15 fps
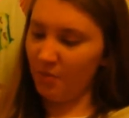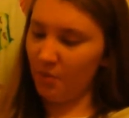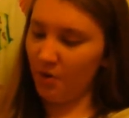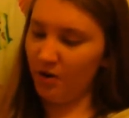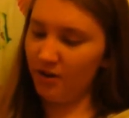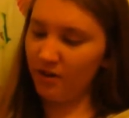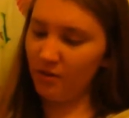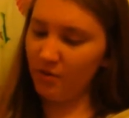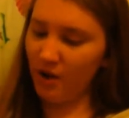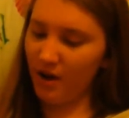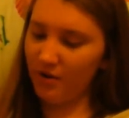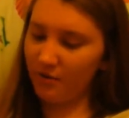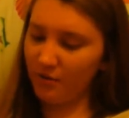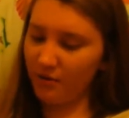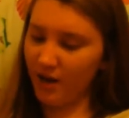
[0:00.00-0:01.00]
pointing the way
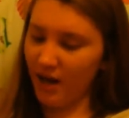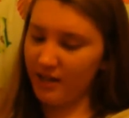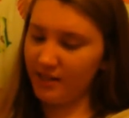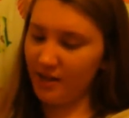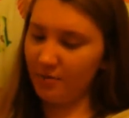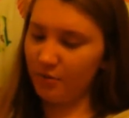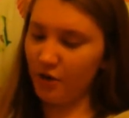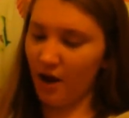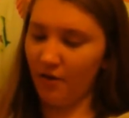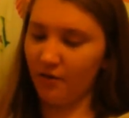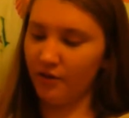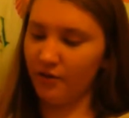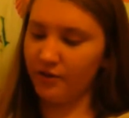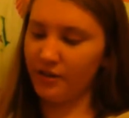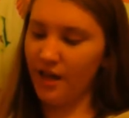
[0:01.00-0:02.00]
for nighttime
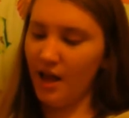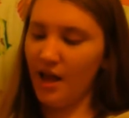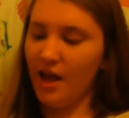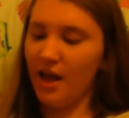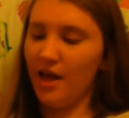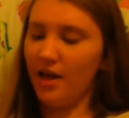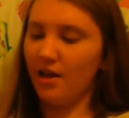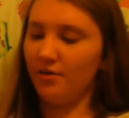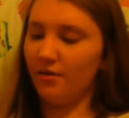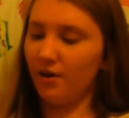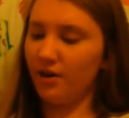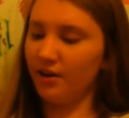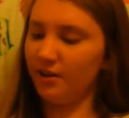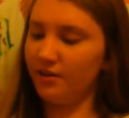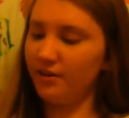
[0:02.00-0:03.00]
travelers. If on
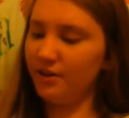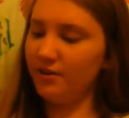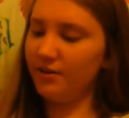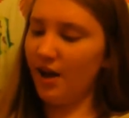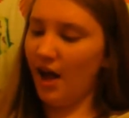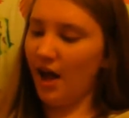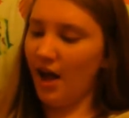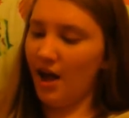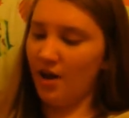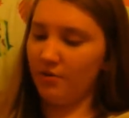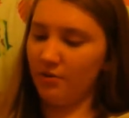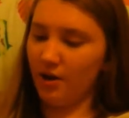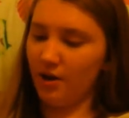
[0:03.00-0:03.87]
a clear night a